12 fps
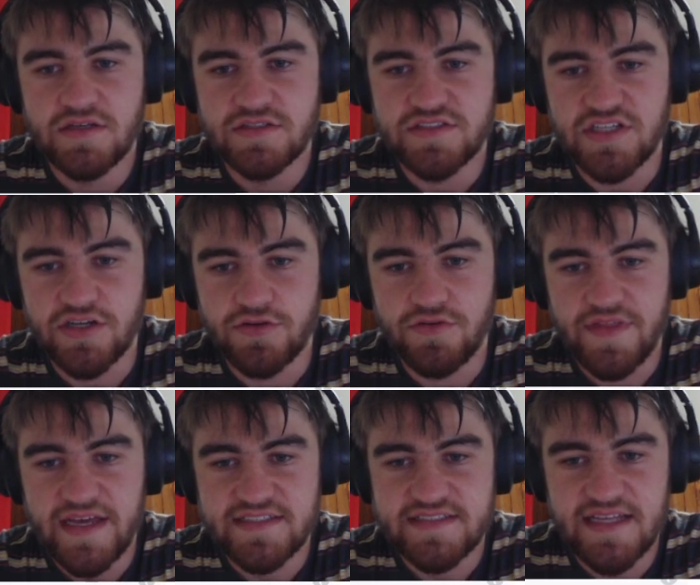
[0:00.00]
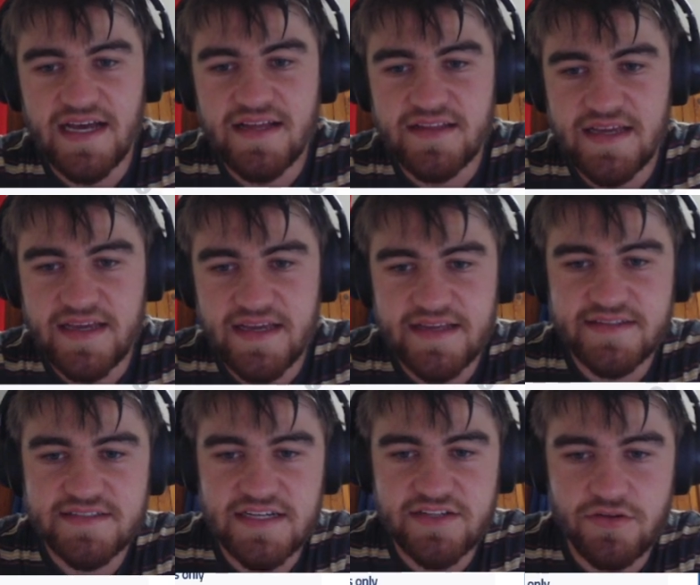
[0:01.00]
So that's that.
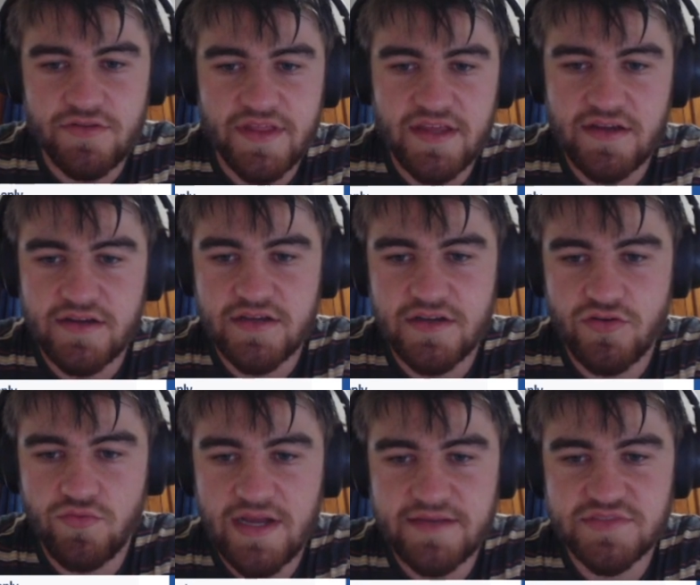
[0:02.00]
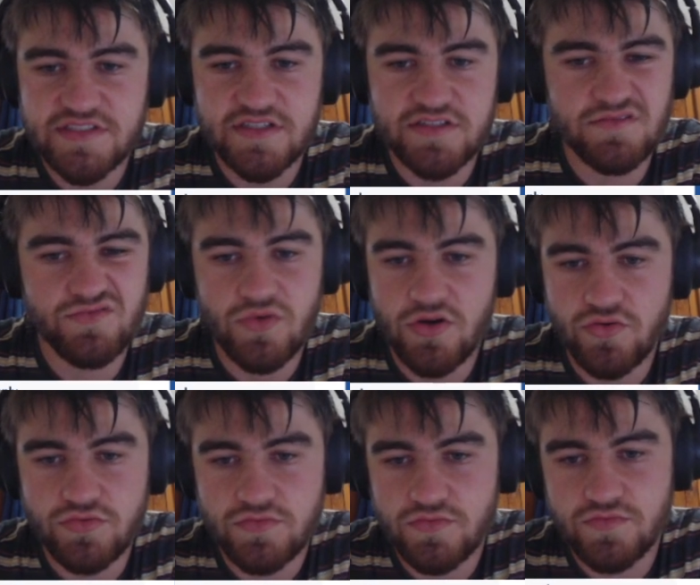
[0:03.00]
And I don't think Ramsden
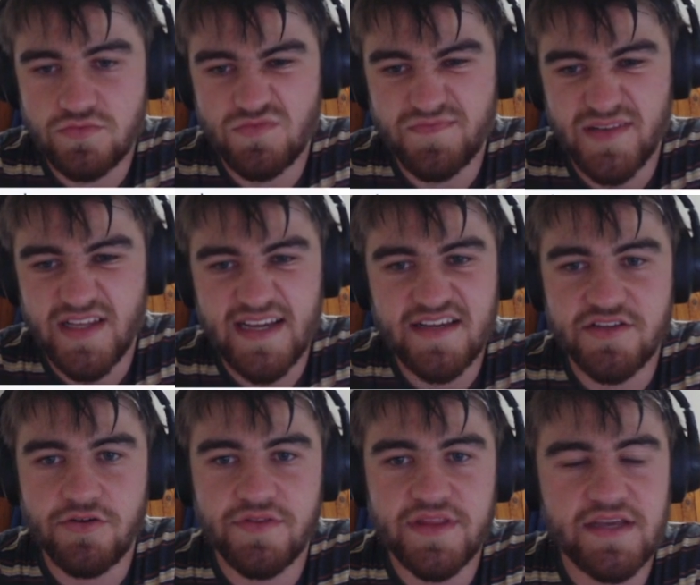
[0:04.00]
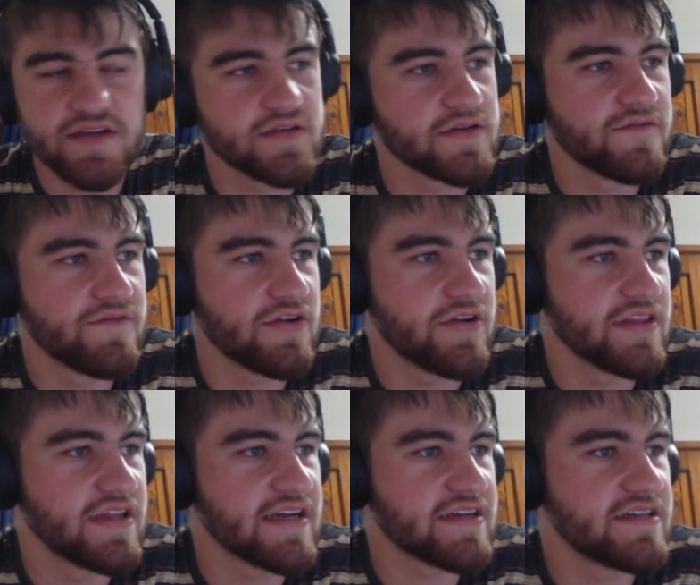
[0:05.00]
won't play, I don't think. Very
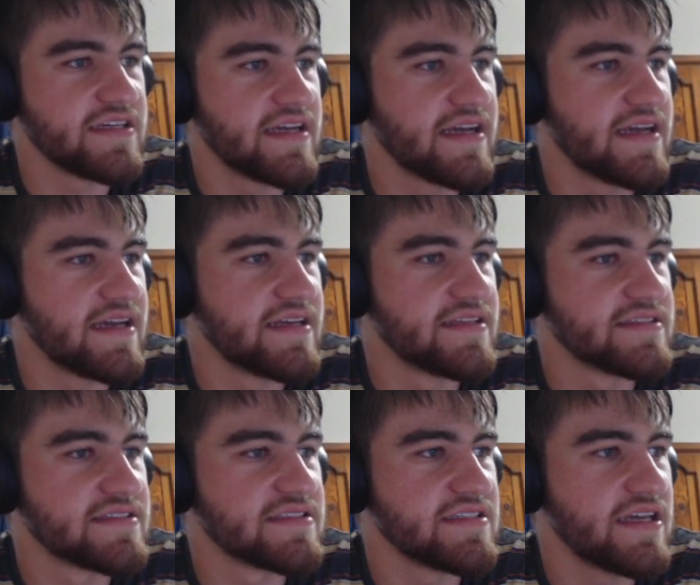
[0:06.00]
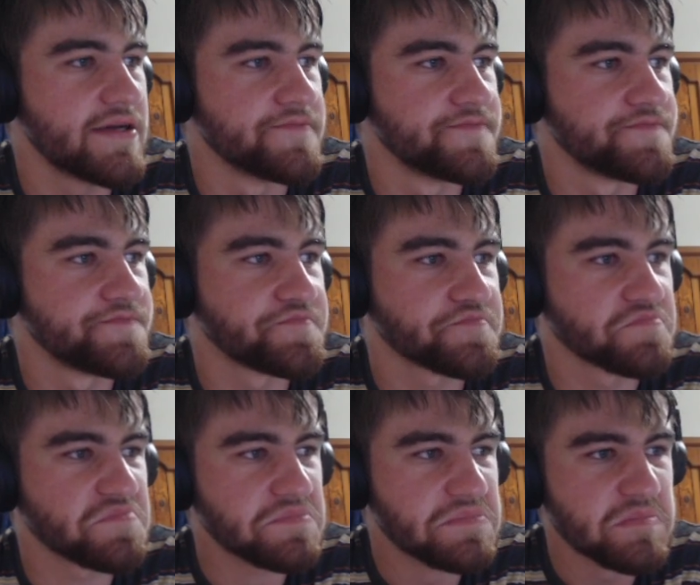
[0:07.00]
unlikely. And yeah,
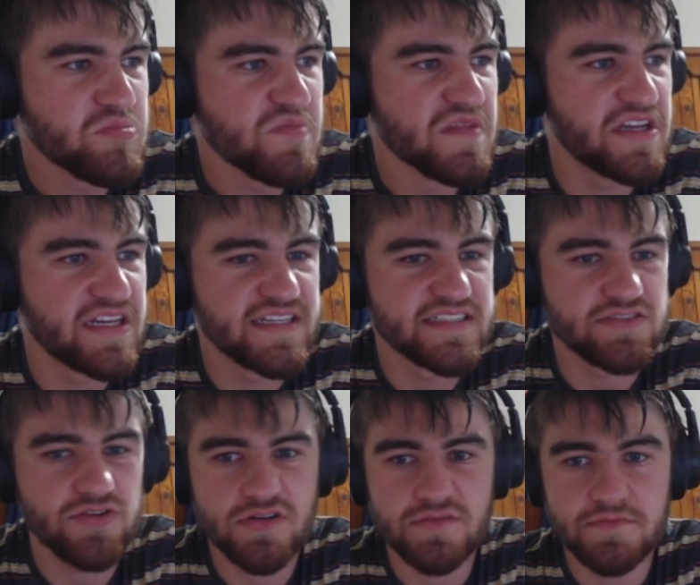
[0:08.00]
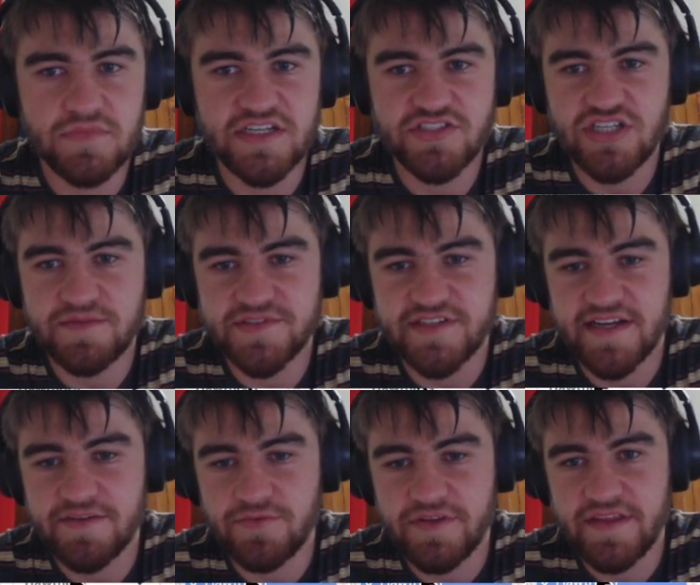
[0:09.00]
there's not much
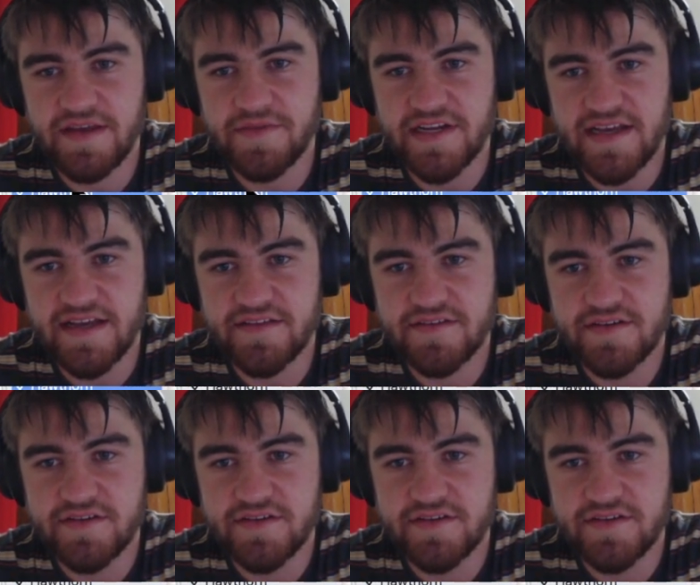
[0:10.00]
upside with them again,